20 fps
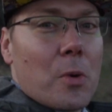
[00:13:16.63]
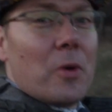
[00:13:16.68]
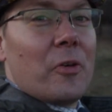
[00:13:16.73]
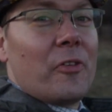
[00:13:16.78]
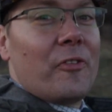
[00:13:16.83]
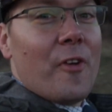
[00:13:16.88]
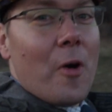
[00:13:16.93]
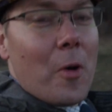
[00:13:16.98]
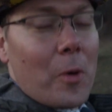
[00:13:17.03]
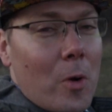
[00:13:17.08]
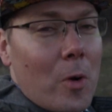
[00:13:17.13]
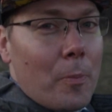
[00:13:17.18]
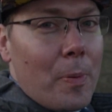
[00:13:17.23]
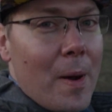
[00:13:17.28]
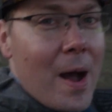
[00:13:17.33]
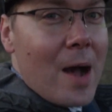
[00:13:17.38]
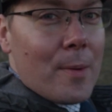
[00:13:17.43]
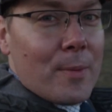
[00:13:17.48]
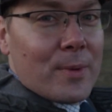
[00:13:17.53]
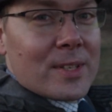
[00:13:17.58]
would
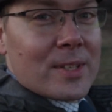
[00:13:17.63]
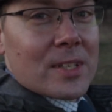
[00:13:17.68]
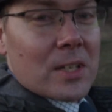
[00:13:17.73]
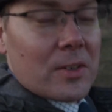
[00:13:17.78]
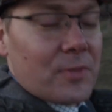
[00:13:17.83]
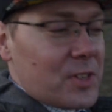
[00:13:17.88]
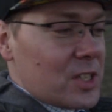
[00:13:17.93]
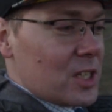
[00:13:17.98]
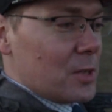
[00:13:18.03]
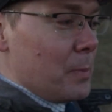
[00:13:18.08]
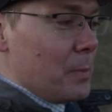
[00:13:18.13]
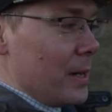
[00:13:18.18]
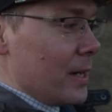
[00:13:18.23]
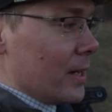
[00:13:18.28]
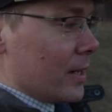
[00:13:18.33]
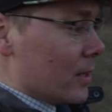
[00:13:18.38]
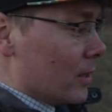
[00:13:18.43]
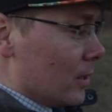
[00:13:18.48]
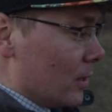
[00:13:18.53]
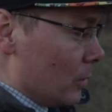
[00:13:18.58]
photobomb instead of
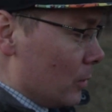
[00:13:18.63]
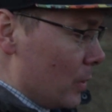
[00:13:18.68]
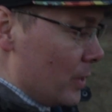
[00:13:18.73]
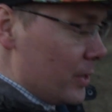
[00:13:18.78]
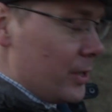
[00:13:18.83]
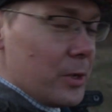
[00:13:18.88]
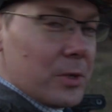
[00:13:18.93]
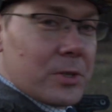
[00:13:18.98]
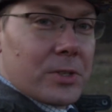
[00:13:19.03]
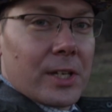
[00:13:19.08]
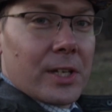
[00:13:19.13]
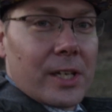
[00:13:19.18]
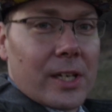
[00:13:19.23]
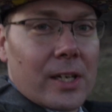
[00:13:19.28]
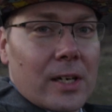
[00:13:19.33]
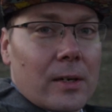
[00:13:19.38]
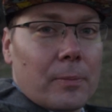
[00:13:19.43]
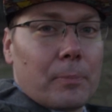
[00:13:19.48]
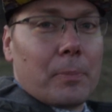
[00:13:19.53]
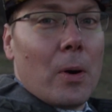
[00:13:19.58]
Smeargle when using
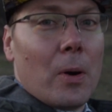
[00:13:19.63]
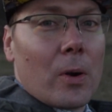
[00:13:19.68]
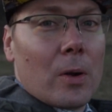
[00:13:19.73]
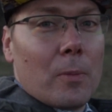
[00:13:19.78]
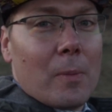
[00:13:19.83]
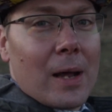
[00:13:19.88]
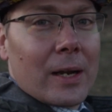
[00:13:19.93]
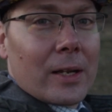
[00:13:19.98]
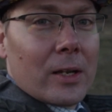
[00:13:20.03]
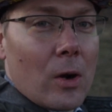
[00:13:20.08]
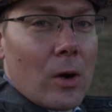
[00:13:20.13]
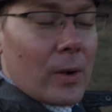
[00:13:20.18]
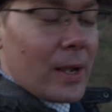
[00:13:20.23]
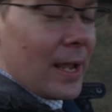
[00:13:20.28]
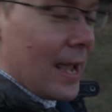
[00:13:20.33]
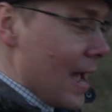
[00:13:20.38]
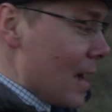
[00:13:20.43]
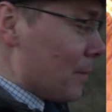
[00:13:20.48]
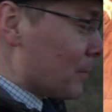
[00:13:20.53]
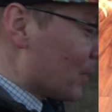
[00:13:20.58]
your Pokemon Go
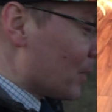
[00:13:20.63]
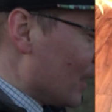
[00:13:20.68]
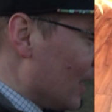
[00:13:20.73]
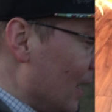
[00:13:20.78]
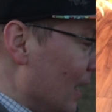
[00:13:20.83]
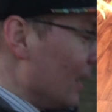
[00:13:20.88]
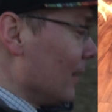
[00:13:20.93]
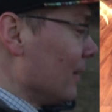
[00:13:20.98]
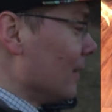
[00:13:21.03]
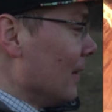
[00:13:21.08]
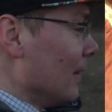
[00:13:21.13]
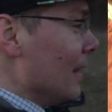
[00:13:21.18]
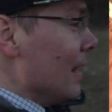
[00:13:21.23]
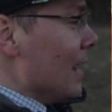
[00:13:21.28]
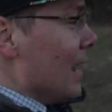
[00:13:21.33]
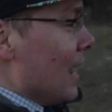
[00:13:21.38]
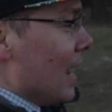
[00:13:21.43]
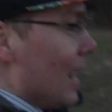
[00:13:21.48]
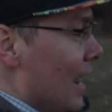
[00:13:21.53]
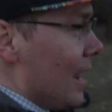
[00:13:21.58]
camera.
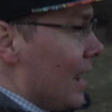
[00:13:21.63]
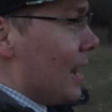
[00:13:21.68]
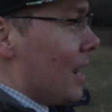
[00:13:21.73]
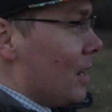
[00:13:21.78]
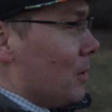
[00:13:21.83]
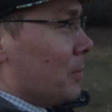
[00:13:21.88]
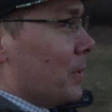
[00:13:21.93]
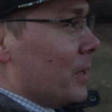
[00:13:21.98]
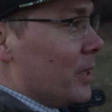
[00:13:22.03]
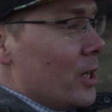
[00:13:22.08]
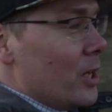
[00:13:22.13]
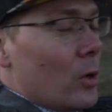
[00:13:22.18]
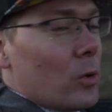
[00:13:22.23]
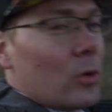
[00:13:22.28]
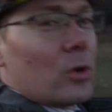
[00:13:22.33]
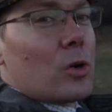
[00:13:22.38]
You know,